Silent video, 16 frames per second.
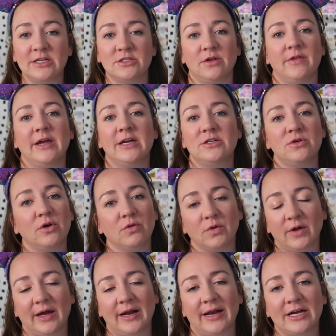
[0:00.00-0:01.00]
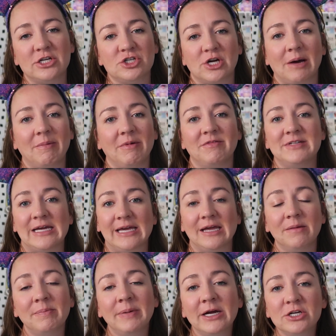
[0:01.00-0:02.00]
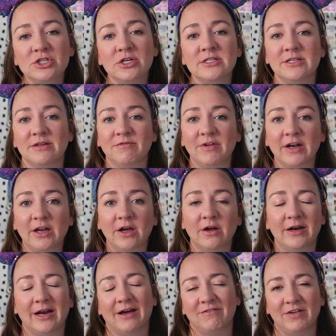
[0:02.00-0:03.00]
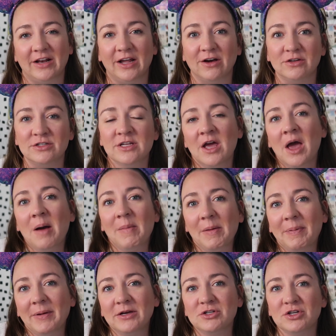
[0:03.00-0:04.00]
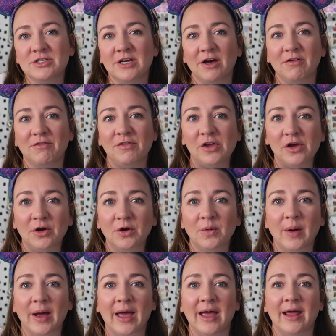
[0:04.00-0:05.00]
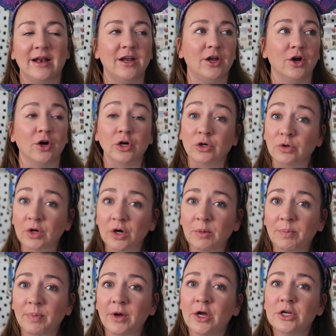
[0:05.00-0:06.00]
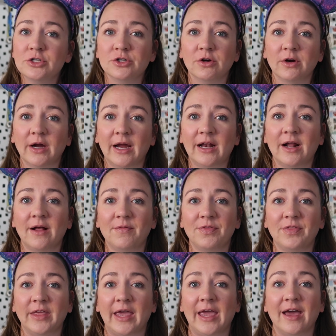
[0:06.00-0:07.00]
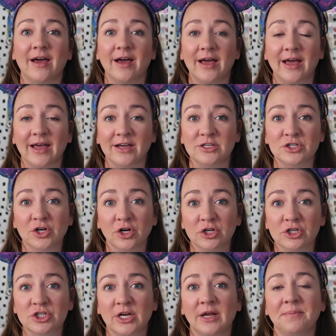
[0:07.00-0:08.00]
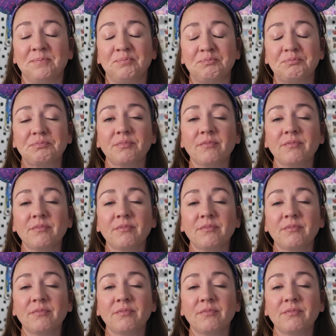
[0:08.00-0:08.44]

So they do a really nice job of taking pictures and not videos, but pictures of you and your group during the excursion.